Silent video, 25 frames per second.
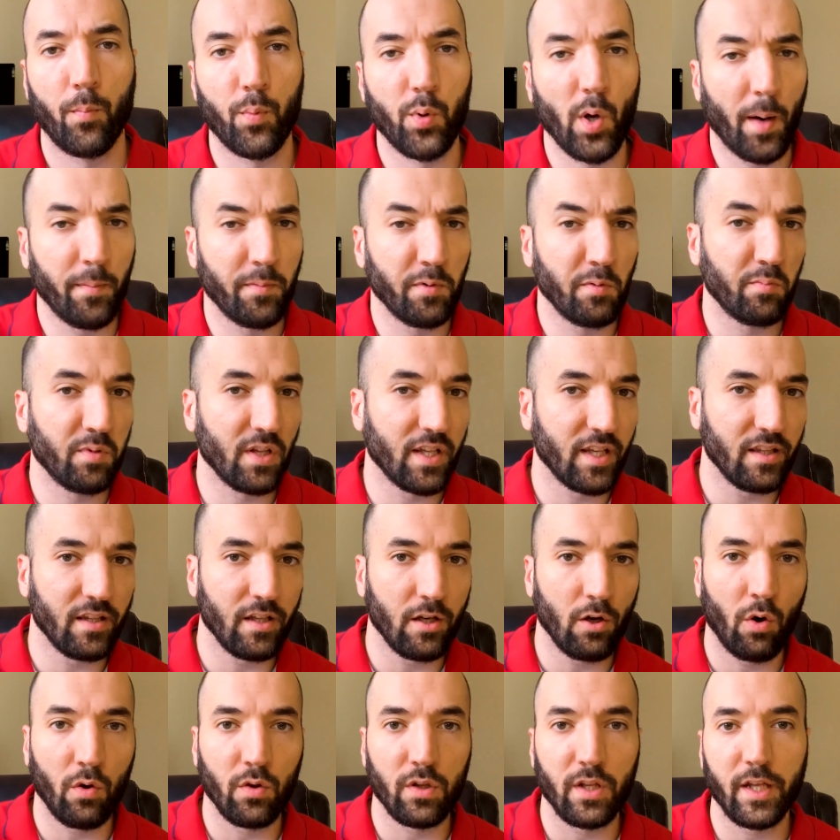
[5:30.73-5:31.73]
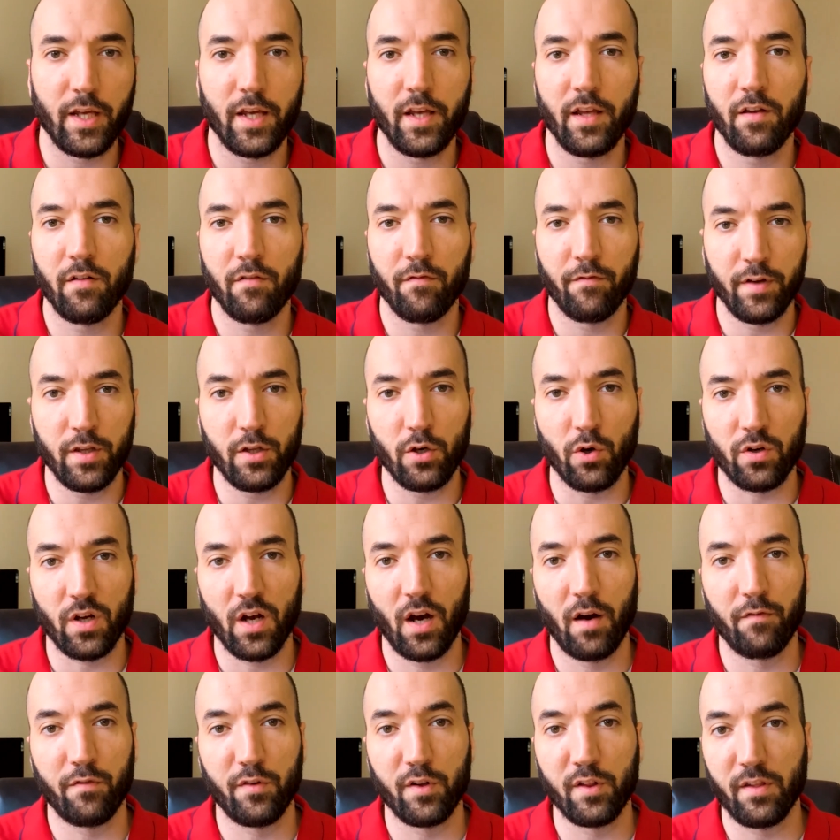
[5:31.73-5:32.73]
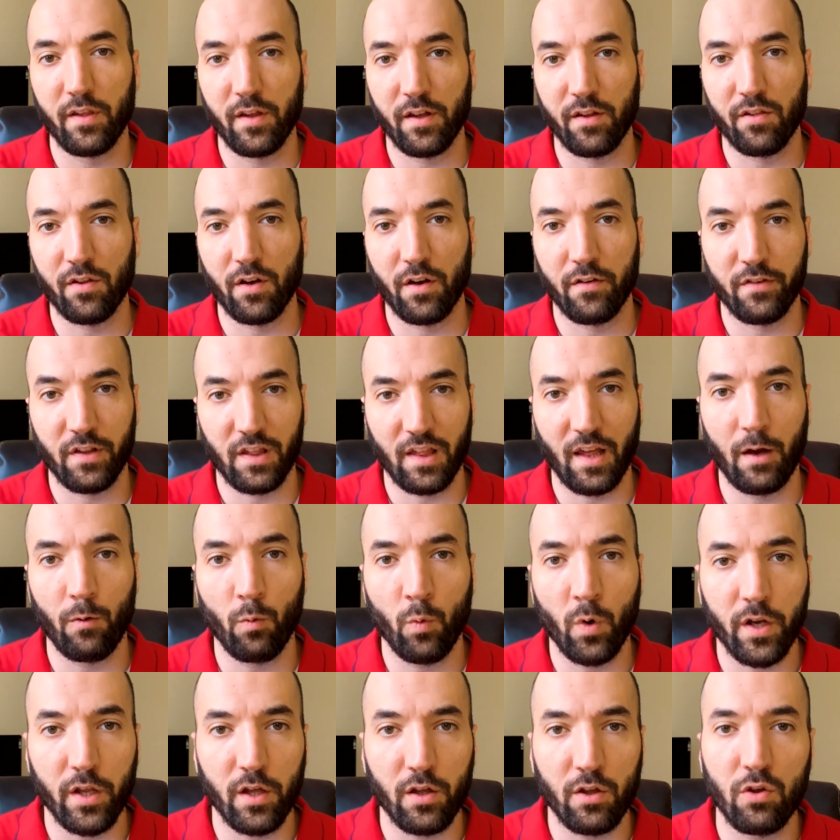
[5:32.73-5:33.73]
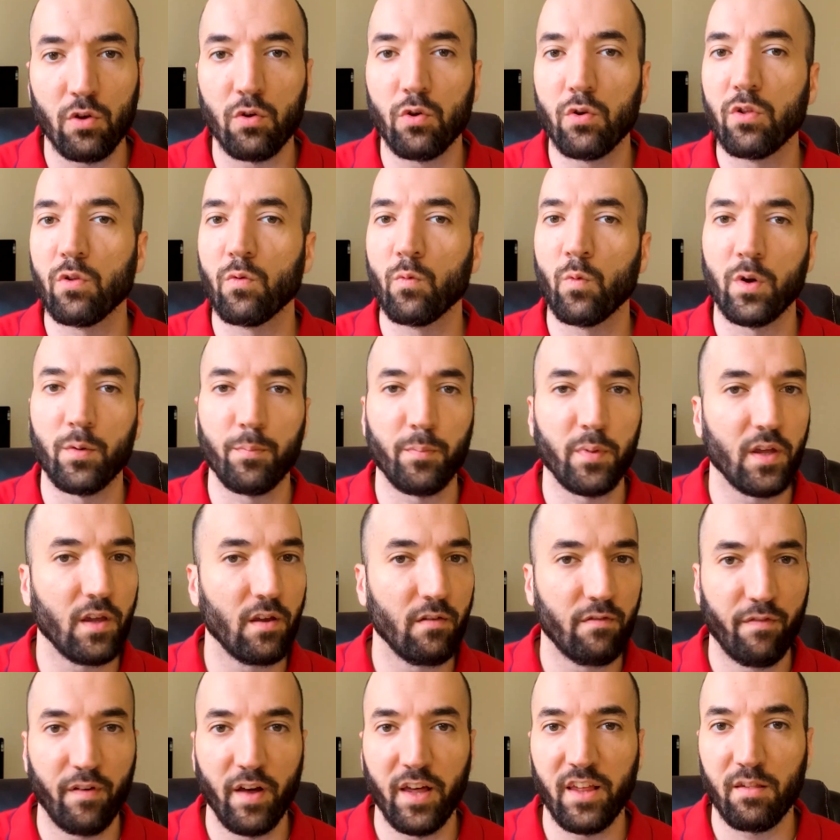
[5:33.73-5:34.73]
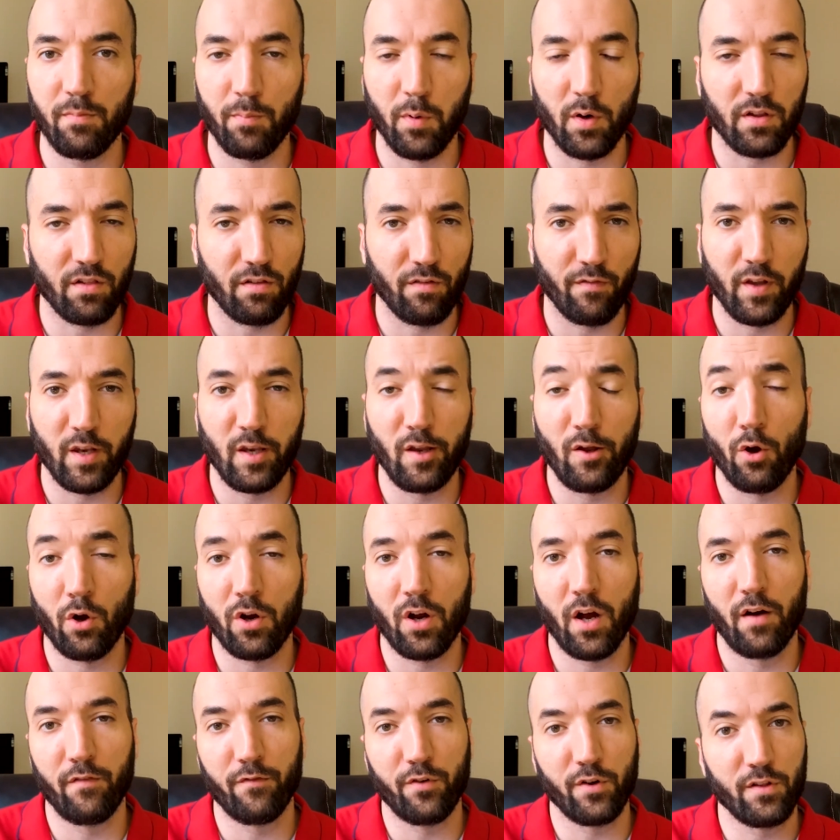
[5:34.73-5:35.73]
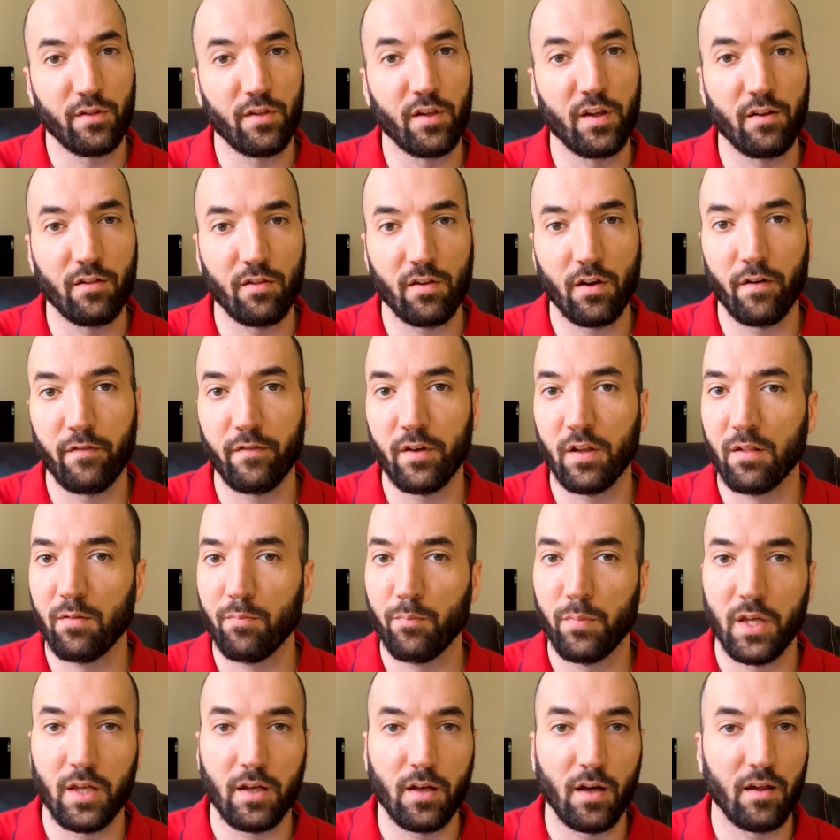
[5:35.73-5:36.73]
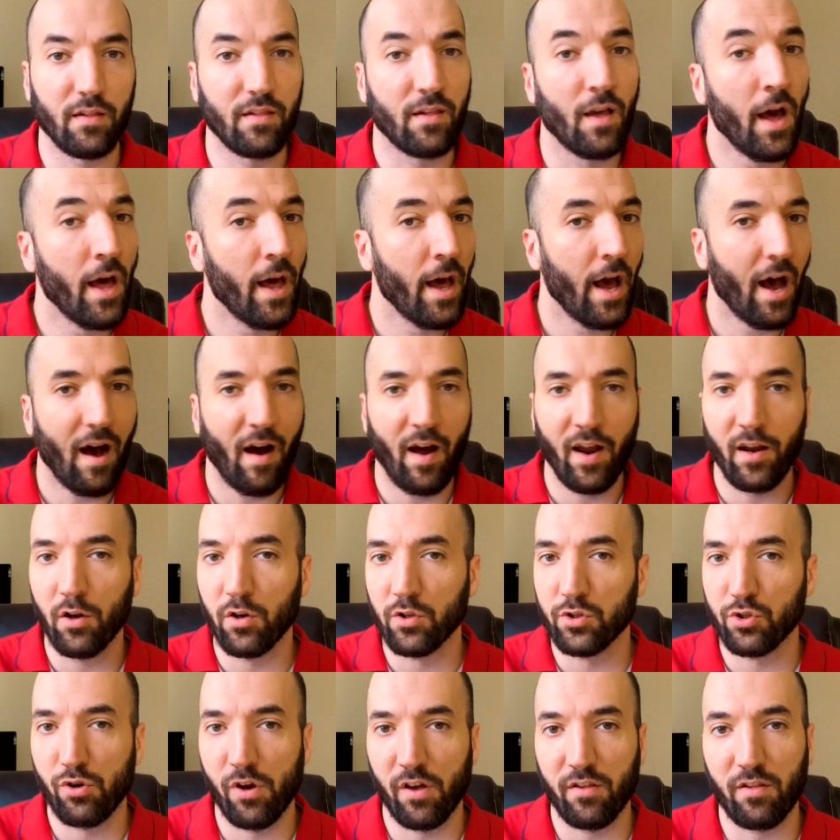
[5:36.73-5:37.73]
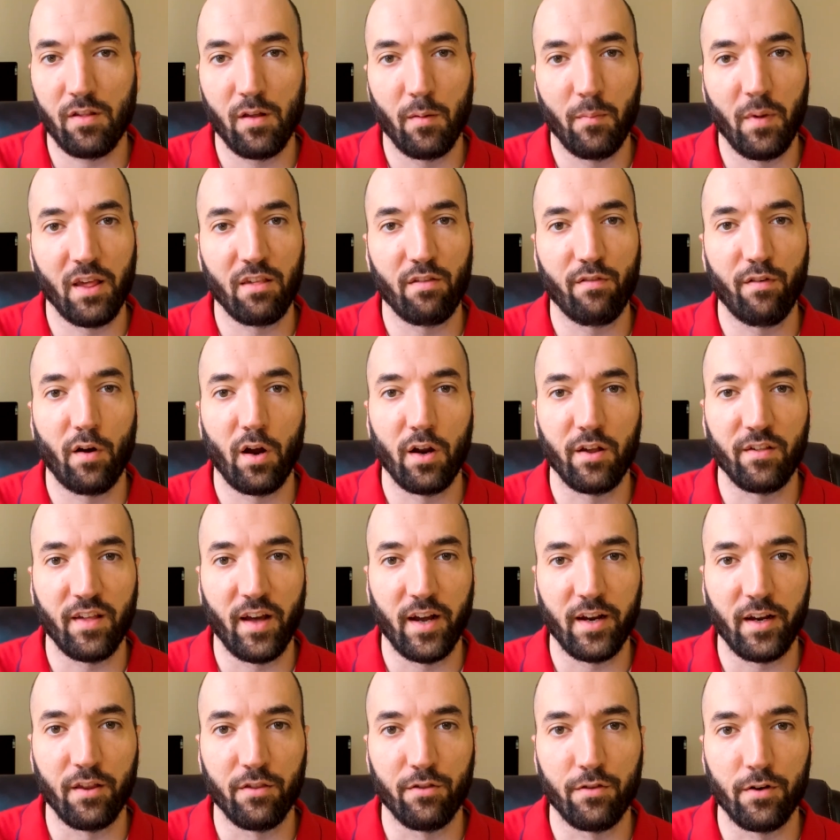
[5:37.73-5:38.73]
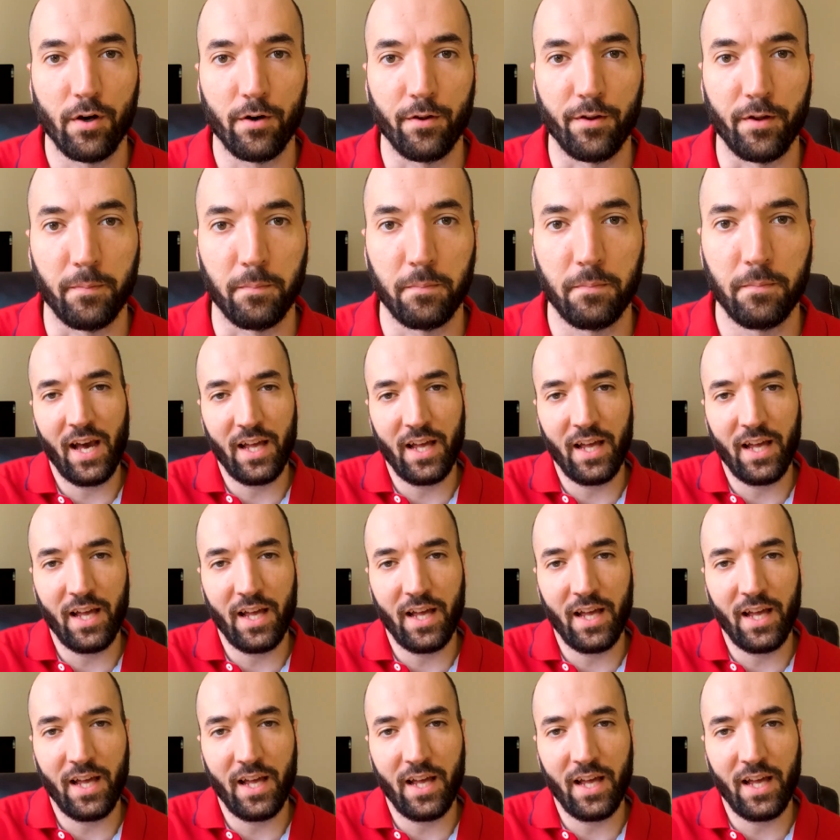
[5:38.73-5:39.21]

Probably the only video conferencing service I wouldn't use would be Facebook's video conferencing service because I don't trust them as far as I can throw them.